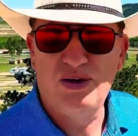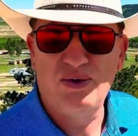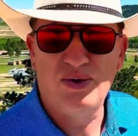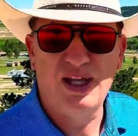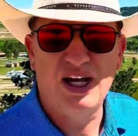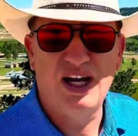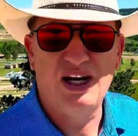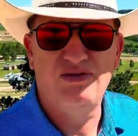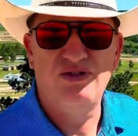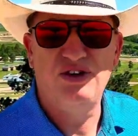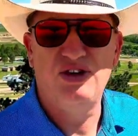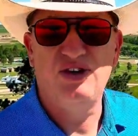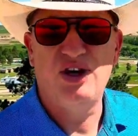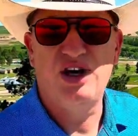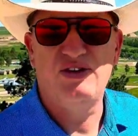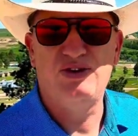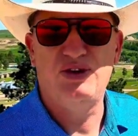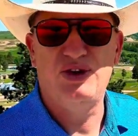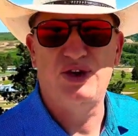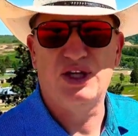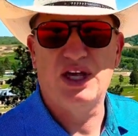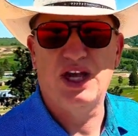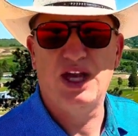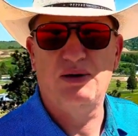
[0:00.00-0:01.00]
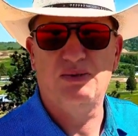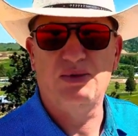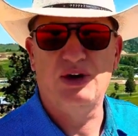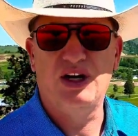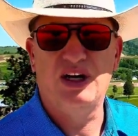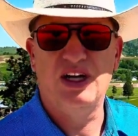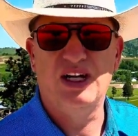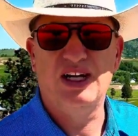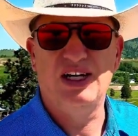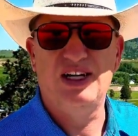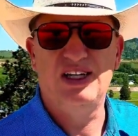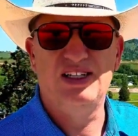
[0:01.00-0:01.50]
without having to drive the campground,
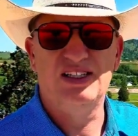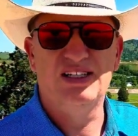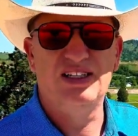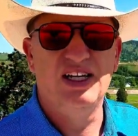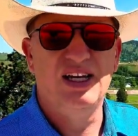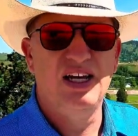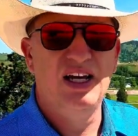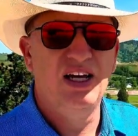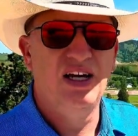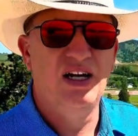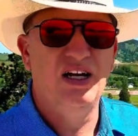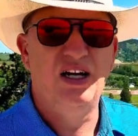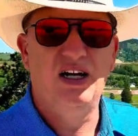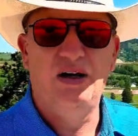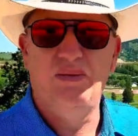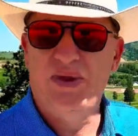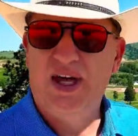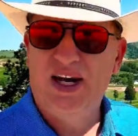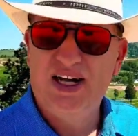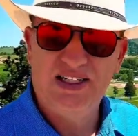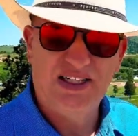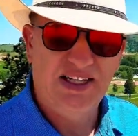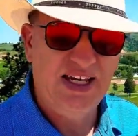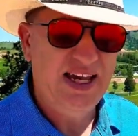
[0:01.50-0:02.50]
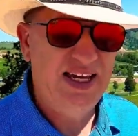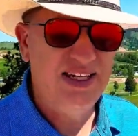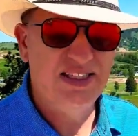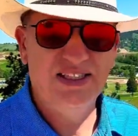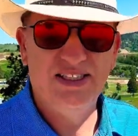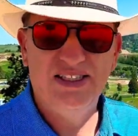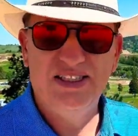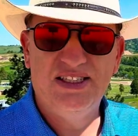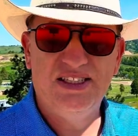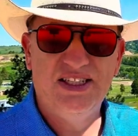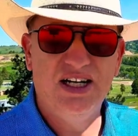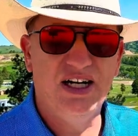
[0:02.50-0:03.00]
I guess, um, that has gates
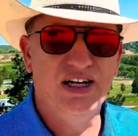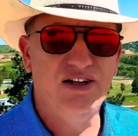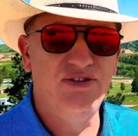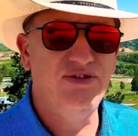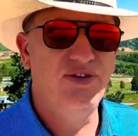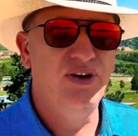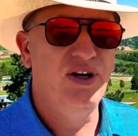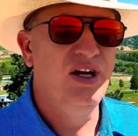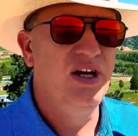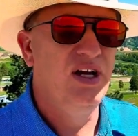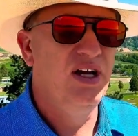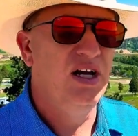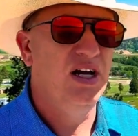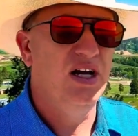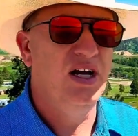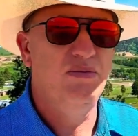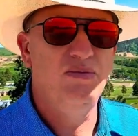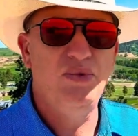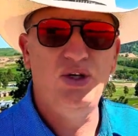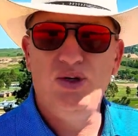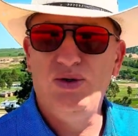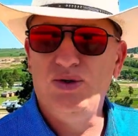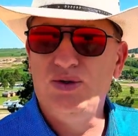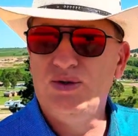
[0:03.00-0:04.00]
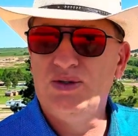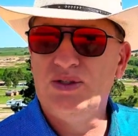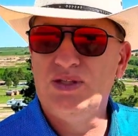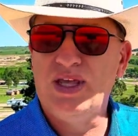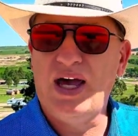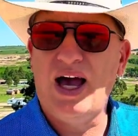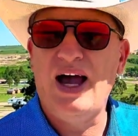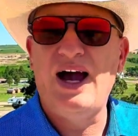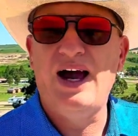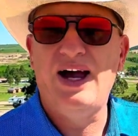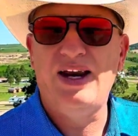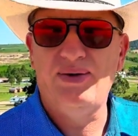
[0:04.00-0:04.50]
and stuff. Um, use
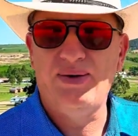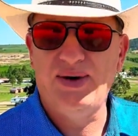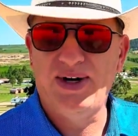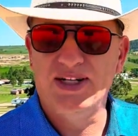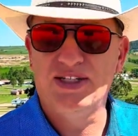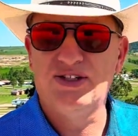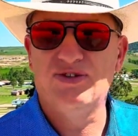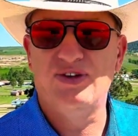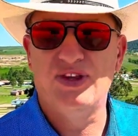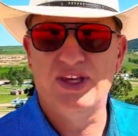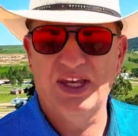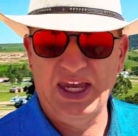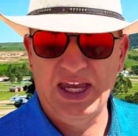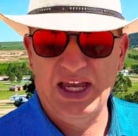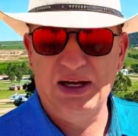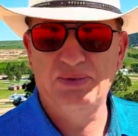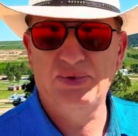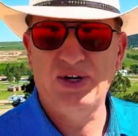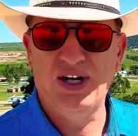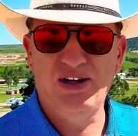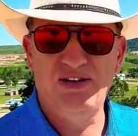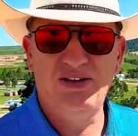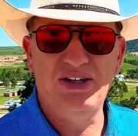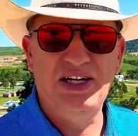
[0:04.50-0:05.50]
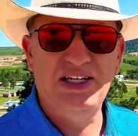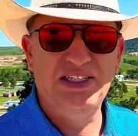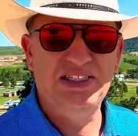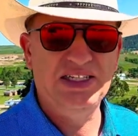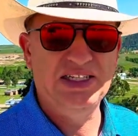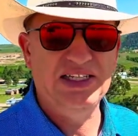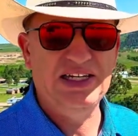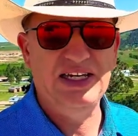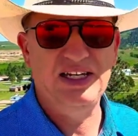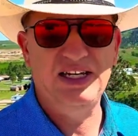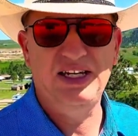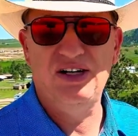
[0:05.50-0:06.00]
the address for the campground to
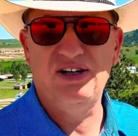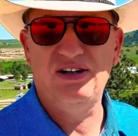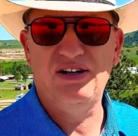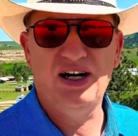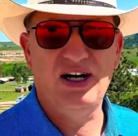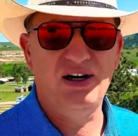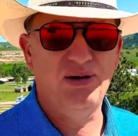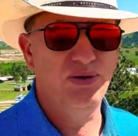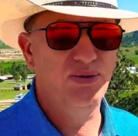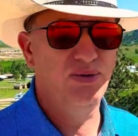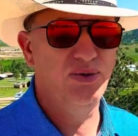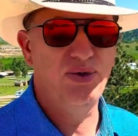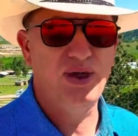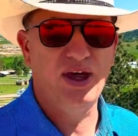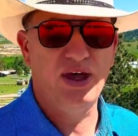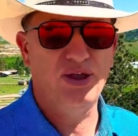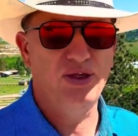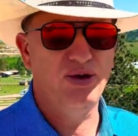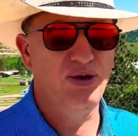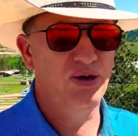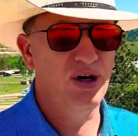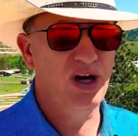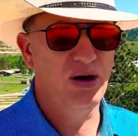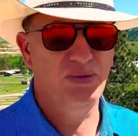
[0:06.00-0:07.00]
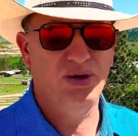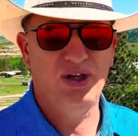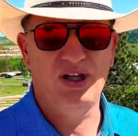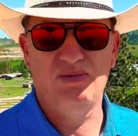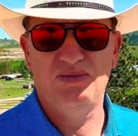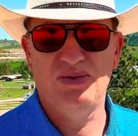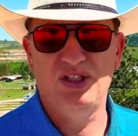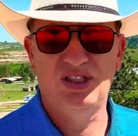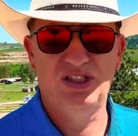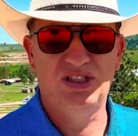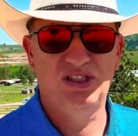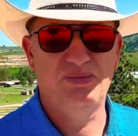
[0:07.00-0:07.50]
get here. I will like throw a couple
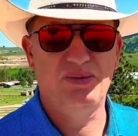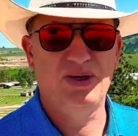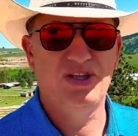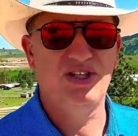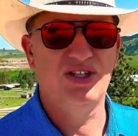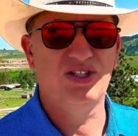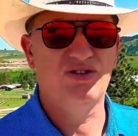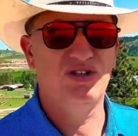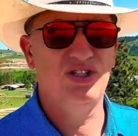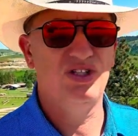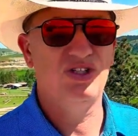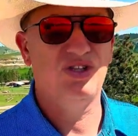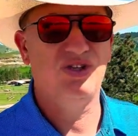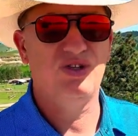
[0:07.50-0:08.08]
images up on the screen so